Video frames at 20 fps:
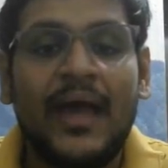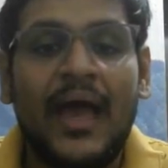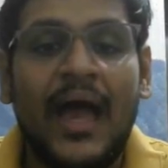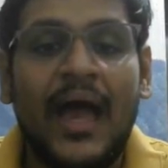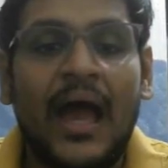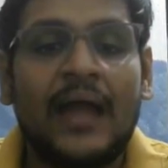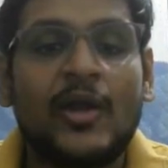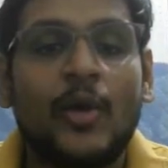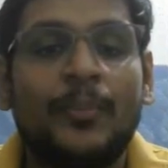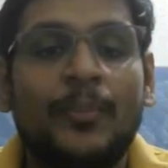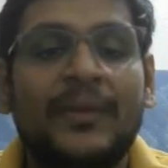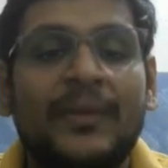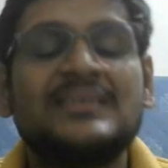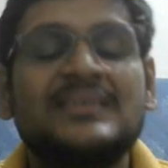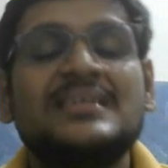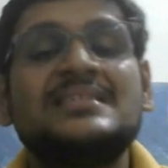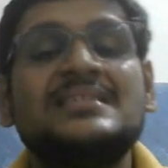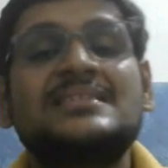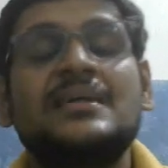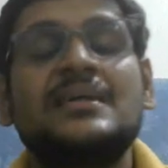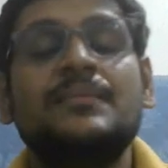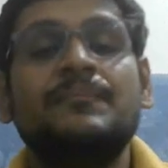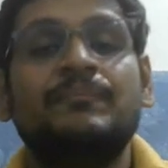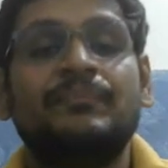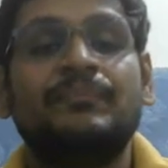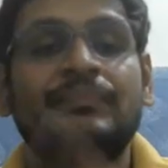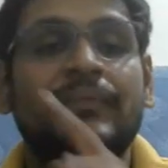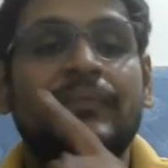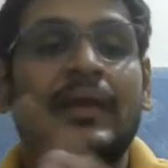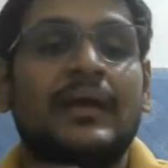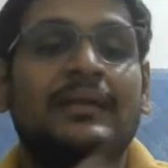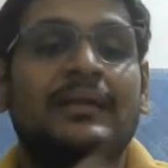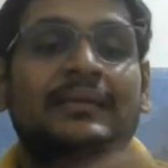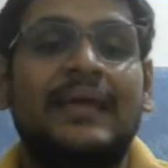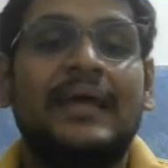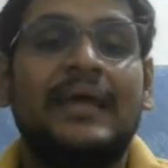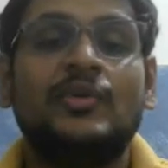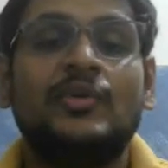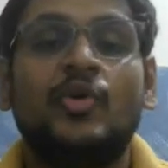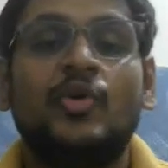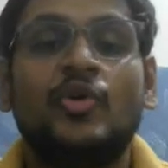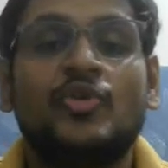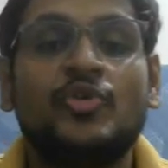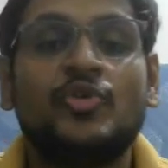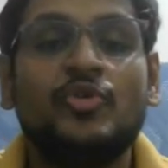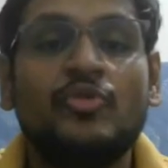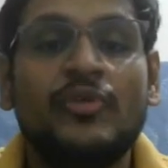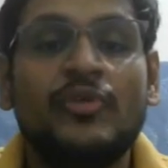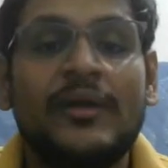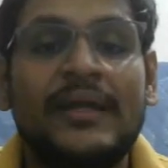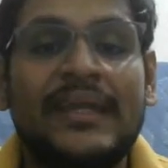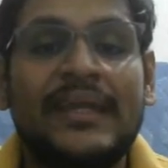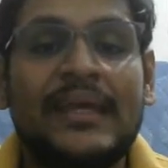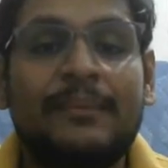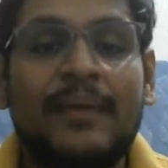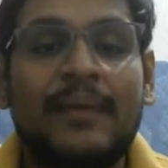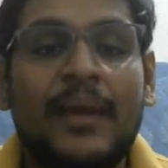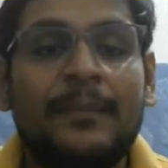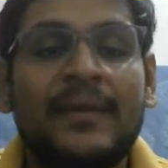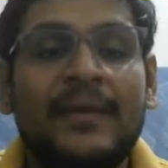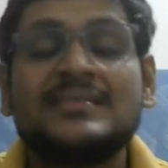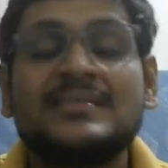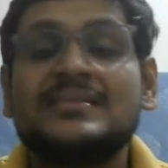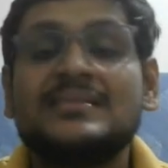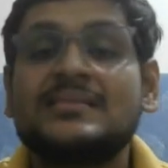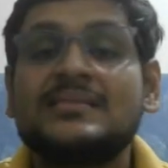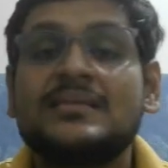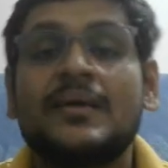and operating system, then go to DBMS,